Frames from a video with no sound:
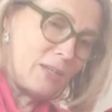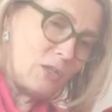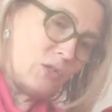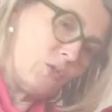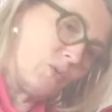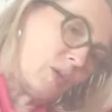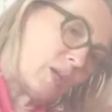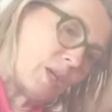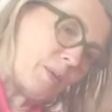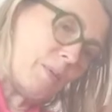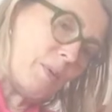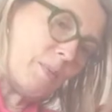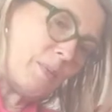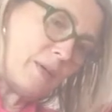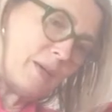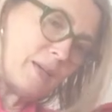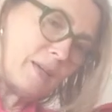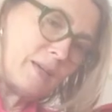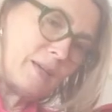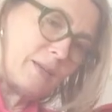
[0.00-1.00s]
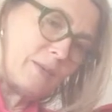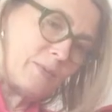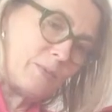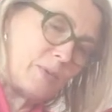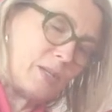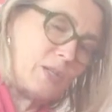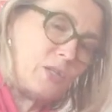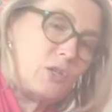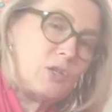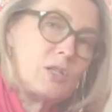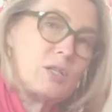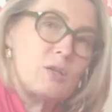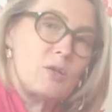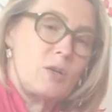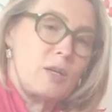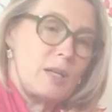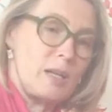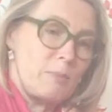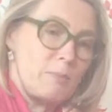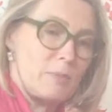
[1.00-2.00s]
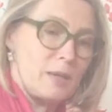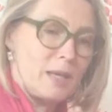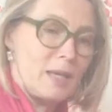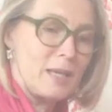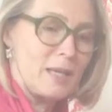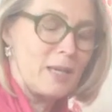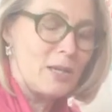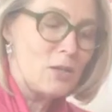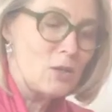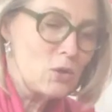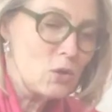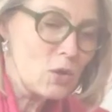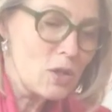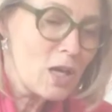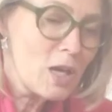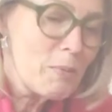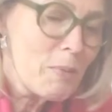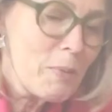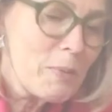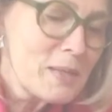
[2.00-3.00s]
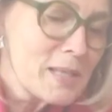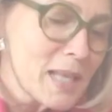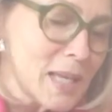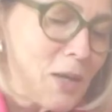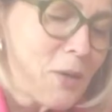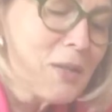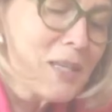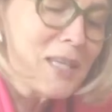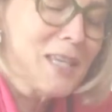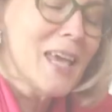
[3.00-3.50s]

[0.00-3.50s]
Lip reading: You want to come up? Well, he's just looking at me. You going to come up and say goodbye?